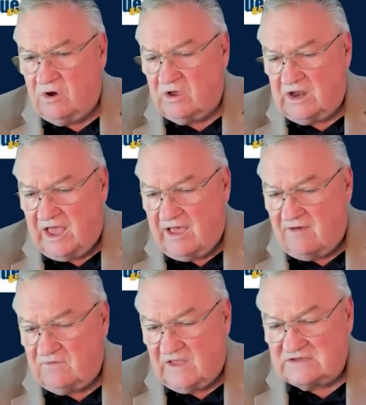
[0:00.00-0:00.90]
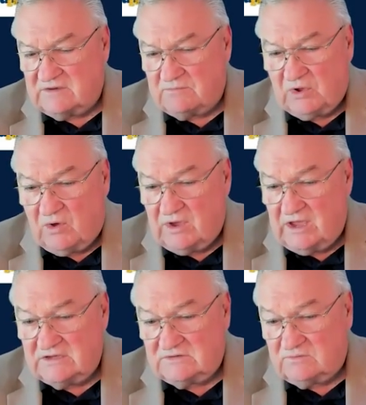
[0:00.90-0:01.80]
we're going to have less
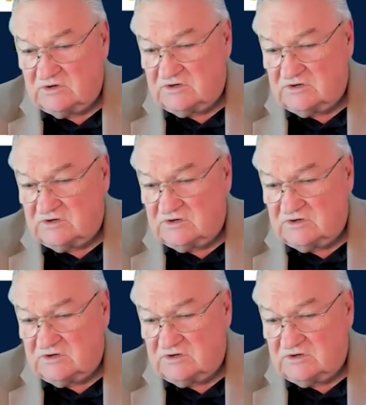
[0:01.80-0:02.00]
employees, we're